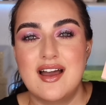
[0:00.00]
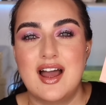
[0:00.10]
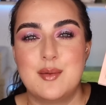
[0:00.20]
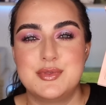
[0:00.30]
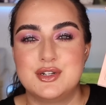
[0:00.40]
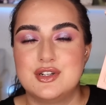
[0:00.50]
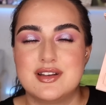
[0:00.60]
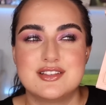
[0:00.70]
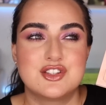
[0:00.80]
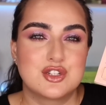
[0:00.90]
Um, they're
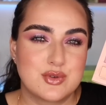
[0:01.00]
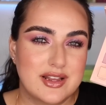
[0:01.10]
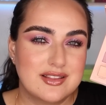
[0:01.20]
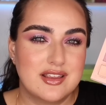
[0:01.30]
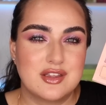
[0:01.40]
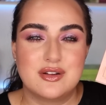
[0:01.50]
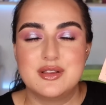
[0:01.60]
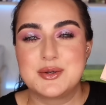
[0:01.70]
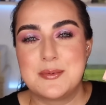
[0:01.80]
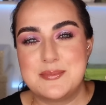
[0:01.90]
not as trendy, they're a
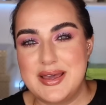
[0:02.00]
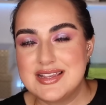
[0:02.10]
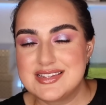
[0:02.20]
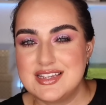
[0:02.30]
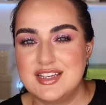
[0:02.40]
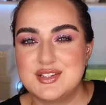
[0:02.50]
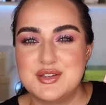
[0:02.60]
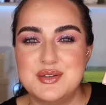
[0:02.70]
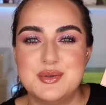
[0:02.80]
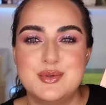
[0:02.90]
little messy
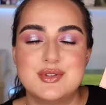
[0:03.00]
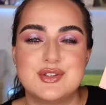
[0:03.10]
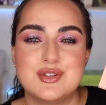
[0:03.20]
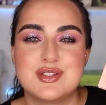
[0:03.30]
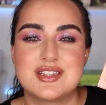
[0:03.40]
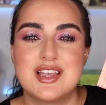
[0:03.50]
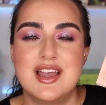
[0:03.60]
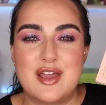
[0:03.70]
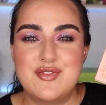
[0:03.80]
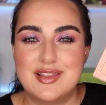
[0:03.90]
to use. Just
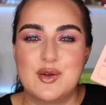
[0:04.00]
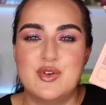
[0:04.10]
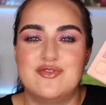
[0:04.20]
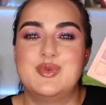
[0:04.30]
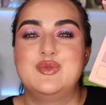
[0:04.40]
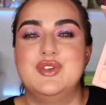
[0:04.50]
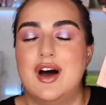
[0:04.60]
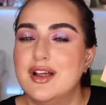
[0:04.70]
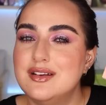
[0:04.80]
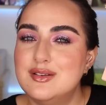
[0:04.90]
I feel like we've moved
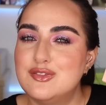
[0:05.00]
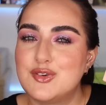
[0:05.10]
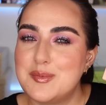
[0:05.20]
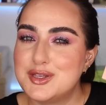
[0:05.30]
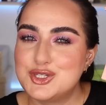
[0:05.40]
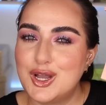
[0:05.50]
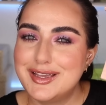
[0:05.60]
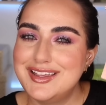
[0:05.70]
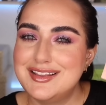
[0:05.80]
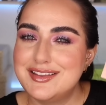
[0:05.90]
on from the
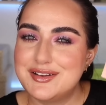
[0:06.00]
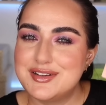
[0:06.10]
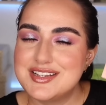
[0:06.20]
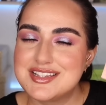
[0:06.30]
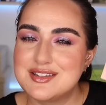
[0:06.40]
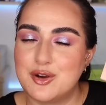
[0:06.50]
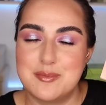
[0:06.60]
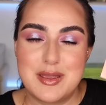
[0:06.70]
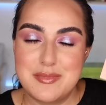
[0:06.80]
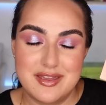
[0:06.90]
chunky glitters or
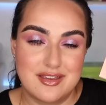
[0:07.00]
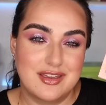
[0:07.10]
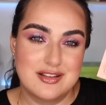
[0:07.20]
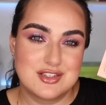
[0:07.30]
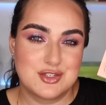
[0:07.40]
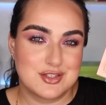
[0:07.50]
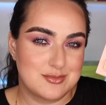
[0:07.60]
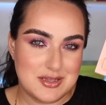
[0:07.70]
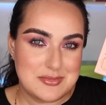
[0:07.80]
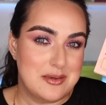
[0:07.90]
maybe it's
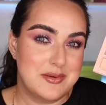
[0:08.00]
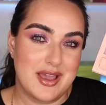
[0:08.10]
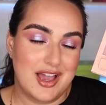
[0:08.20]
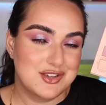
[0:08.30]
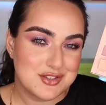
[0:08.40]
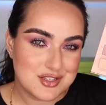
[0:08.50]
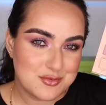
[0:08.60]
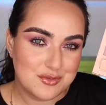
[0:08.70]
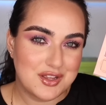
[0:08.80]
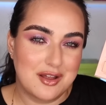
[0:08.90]
just me, maybe I just
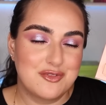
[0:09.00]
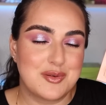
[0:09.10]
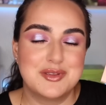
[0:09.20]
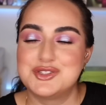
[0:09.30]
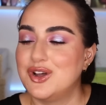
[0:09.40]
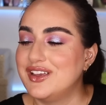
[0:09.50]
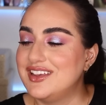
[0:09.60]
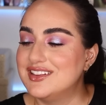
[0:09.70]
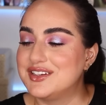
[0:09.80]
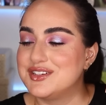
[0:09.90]
moved on from the
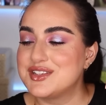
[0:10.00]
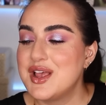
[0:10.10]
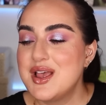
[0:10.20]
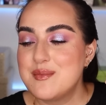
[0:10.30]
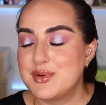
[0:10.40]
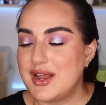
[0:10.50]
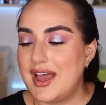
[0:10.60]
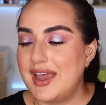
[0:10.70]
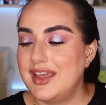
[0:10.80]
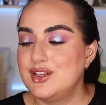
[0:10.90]
chunky glitters but
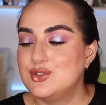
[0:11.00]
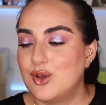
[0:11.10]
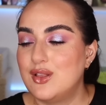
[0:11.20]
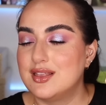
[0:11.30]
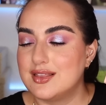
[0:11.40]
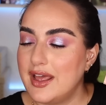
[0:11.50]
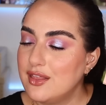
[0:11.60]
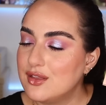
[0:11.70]
I don't like